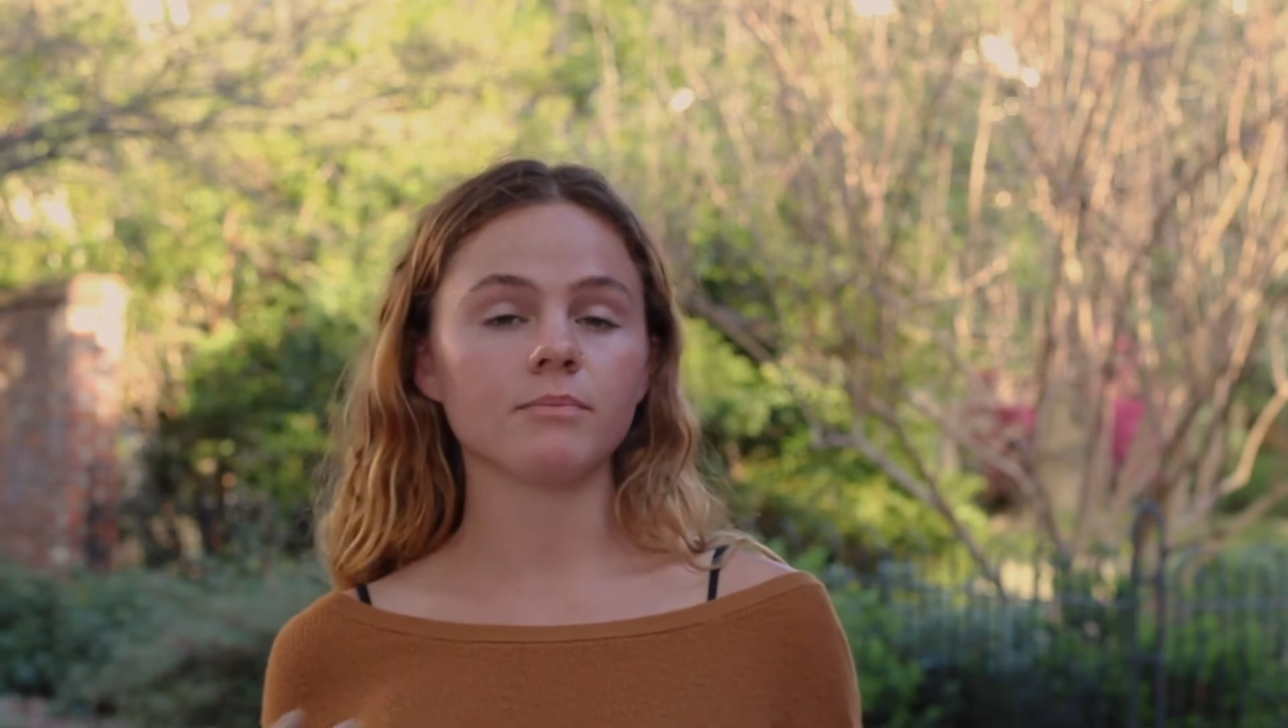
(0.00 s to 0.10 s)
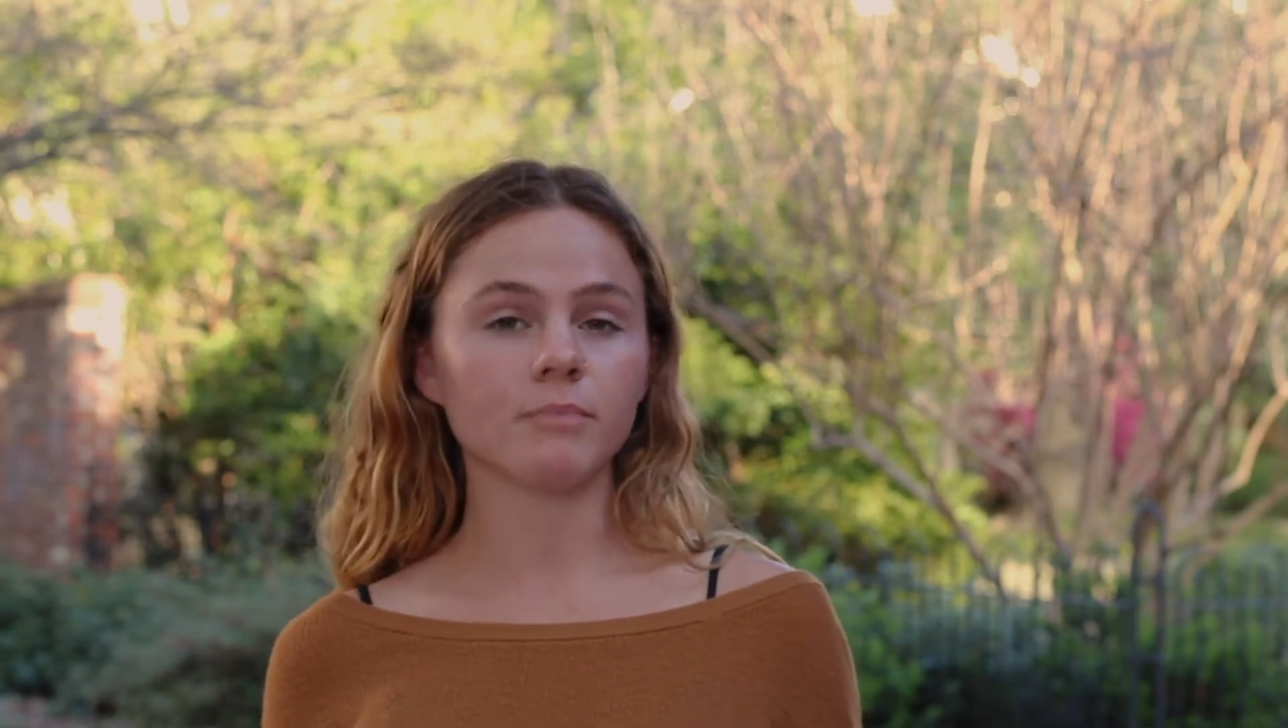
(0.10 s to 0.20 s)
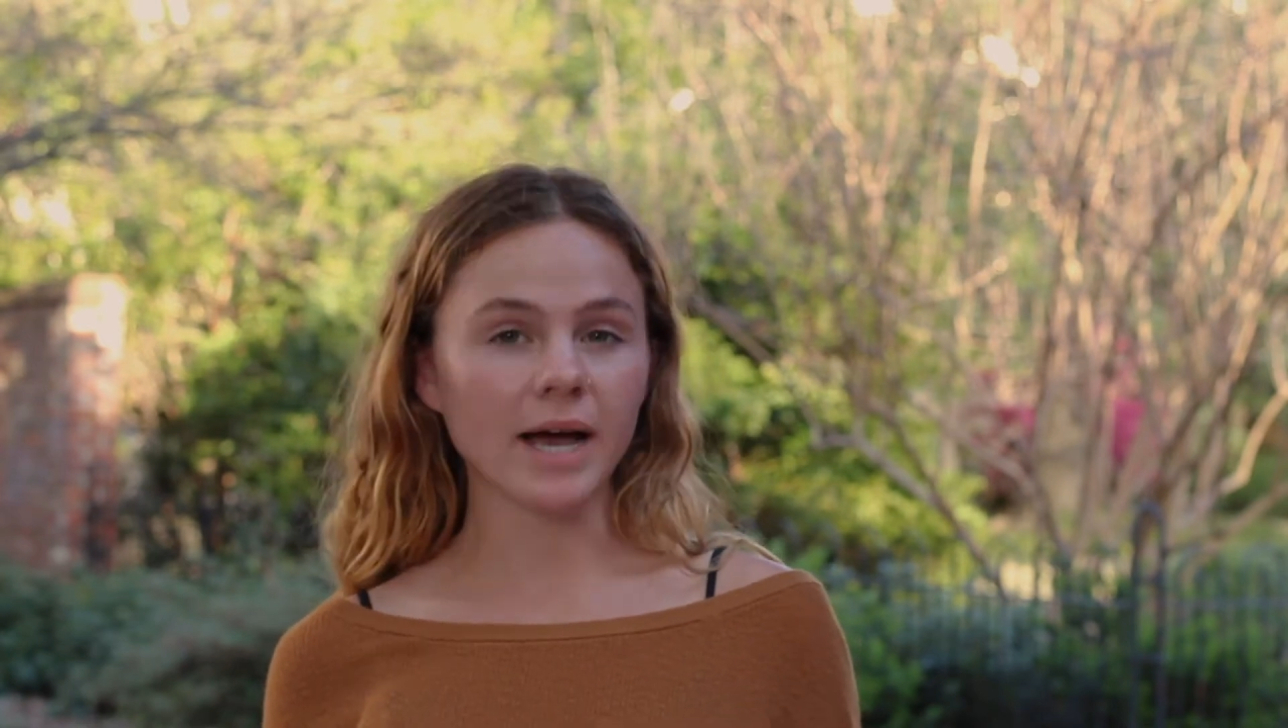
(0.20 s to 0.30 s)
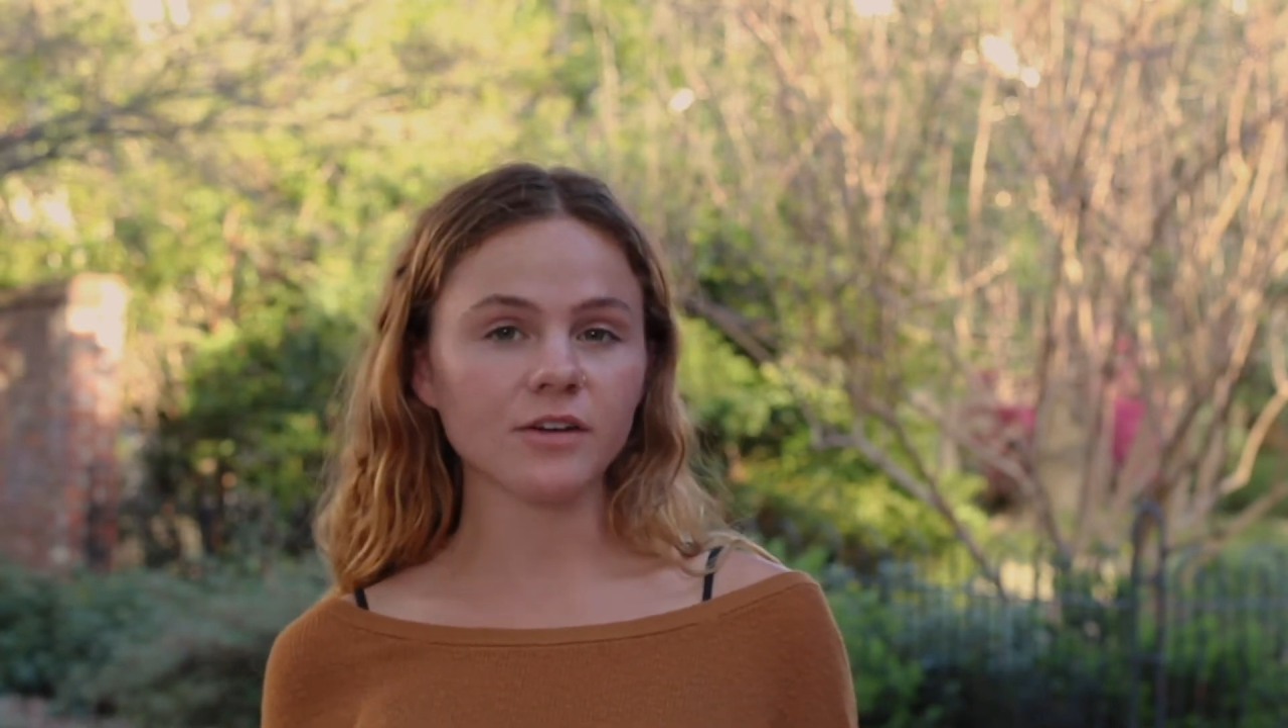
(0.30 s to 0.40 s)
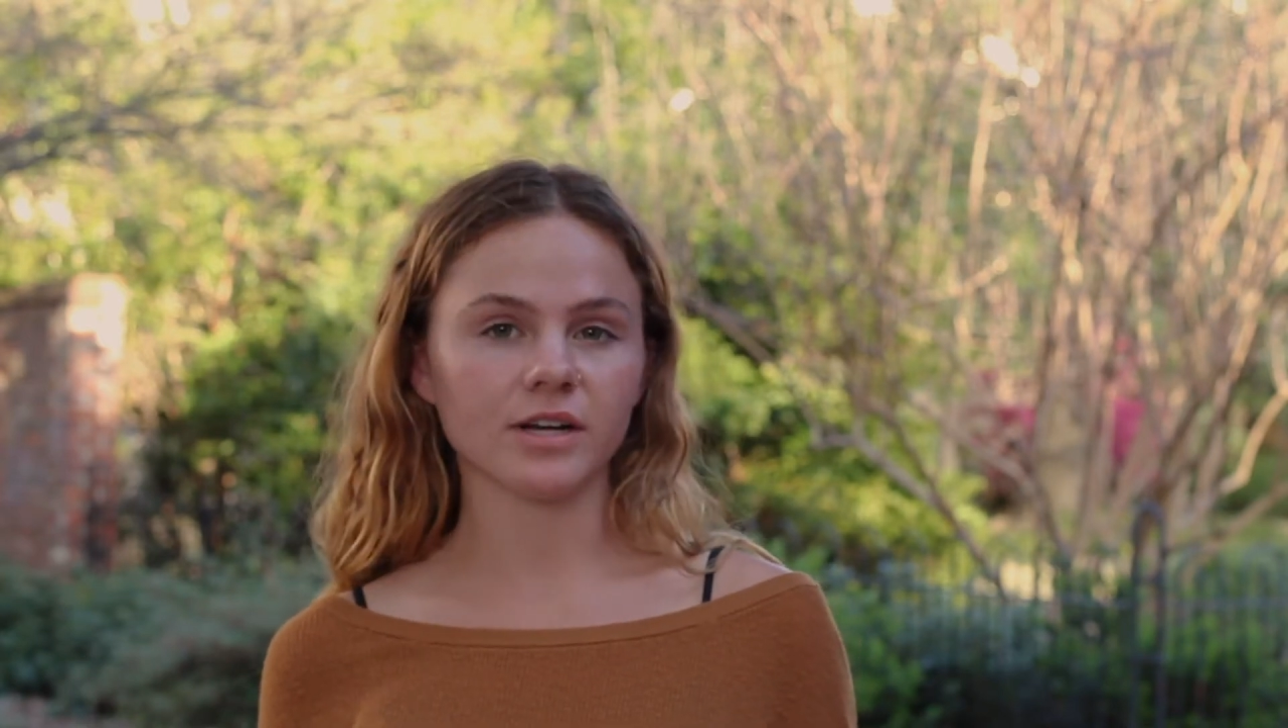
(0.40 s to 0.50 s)

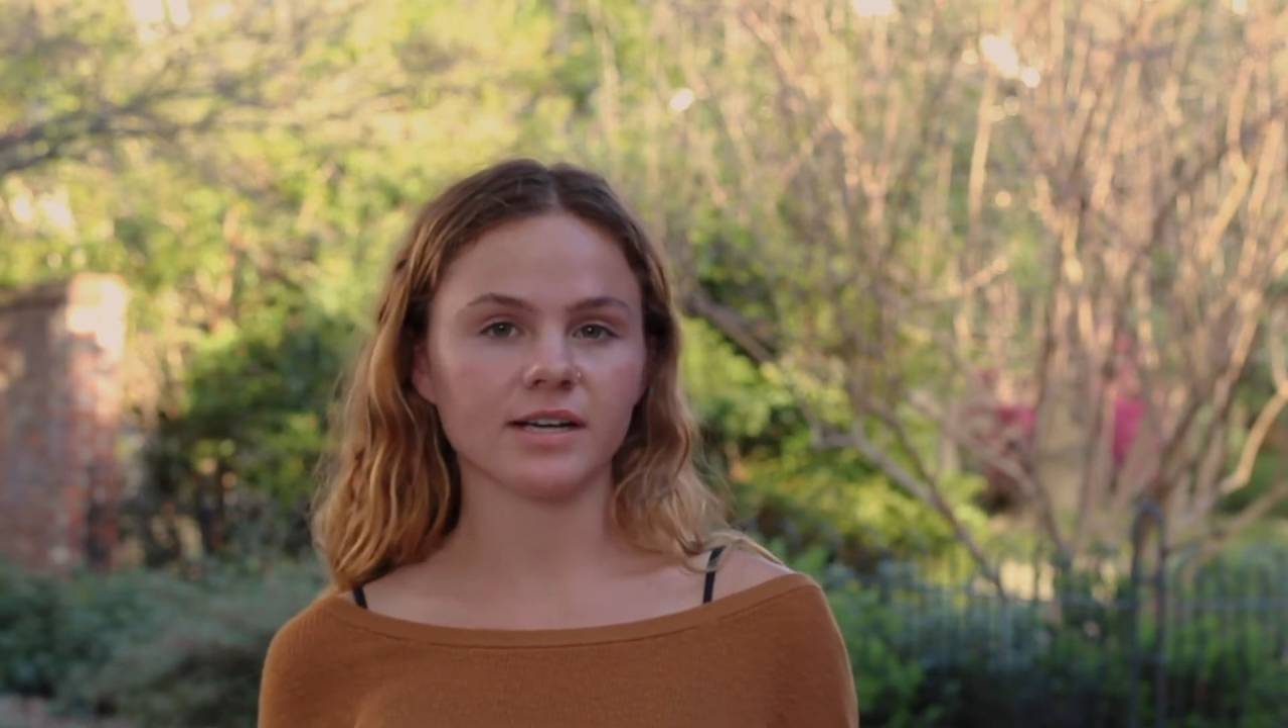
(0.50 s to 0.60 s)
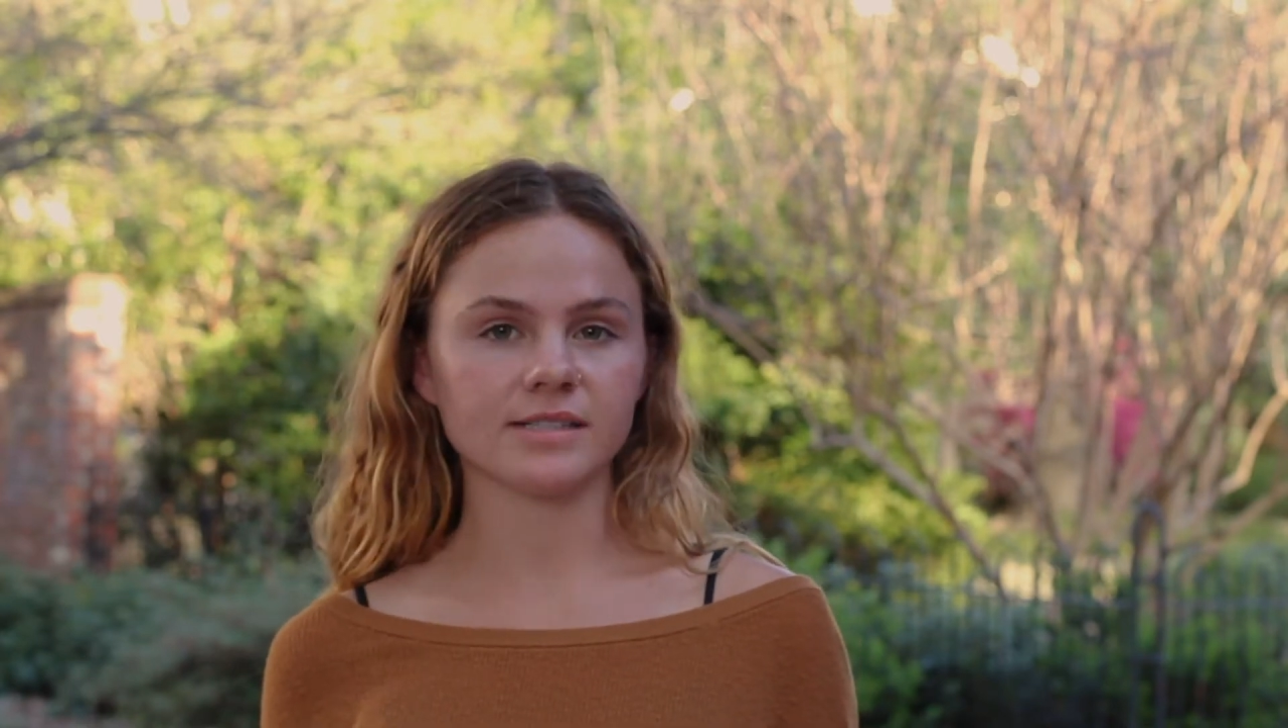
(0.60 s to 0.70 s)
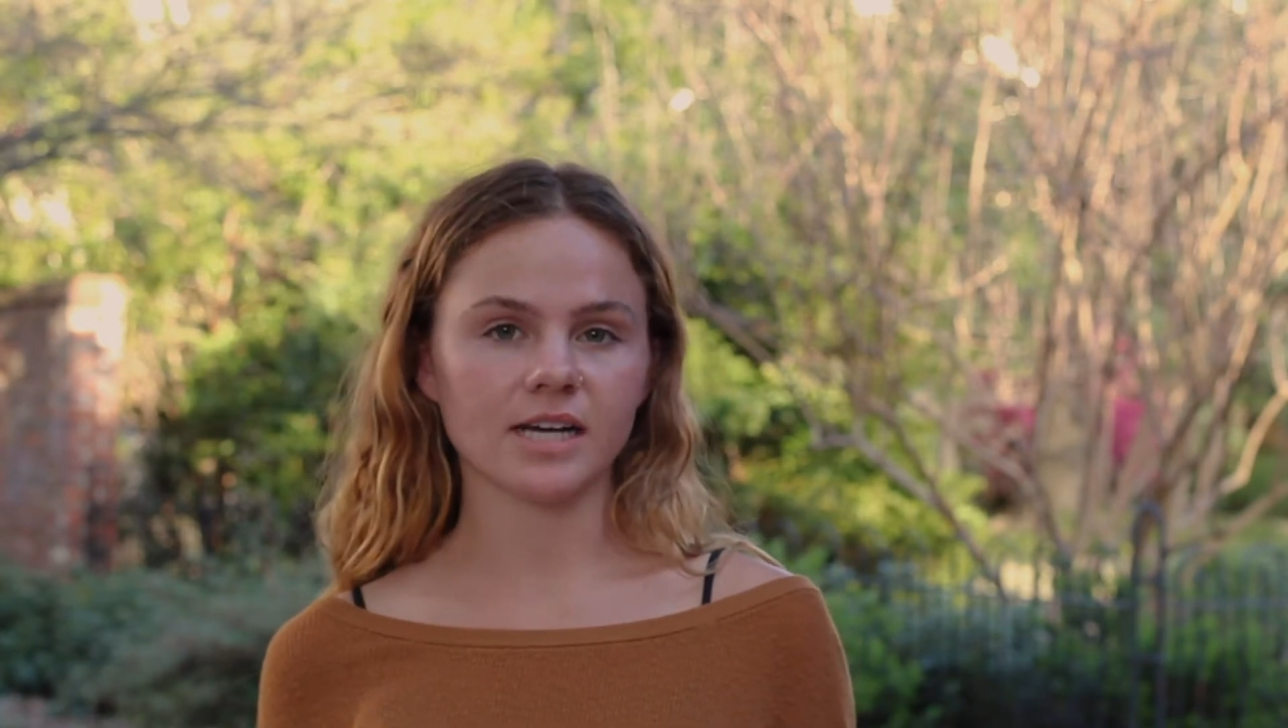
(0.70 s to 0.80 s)
migrant is